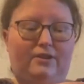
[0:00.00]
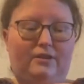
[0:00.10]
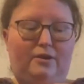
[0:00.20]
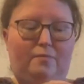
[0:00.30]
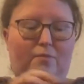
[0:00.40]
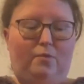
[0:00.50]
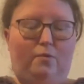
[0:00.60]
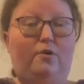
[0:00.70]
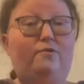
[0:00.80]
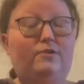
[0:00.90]
in them,
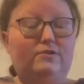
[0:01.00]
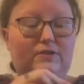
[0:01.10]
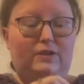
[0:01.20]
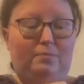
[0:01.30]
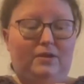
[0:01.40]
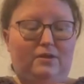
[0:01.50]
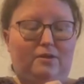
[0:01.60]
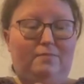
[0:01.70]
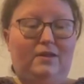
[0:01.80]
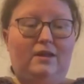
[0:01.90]
or if you sleep in
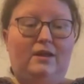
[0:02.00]
them,